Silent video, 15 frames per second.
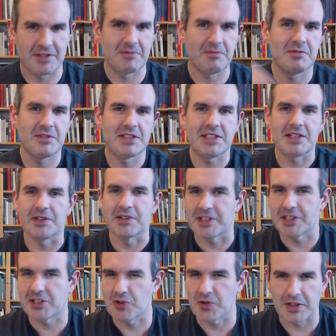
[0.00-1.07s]

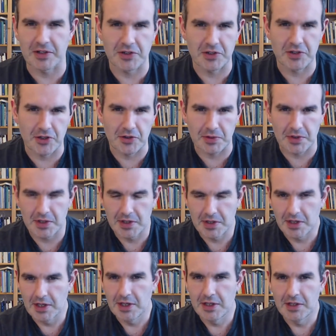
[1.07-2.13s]
serious drinkers don't
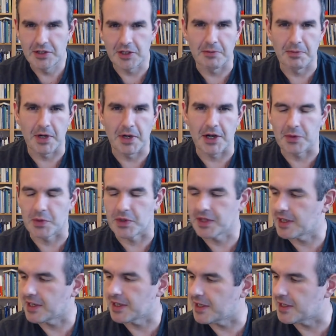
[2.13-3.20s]
bother with,
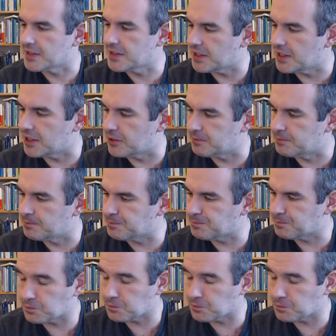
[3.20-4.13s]
I guess. And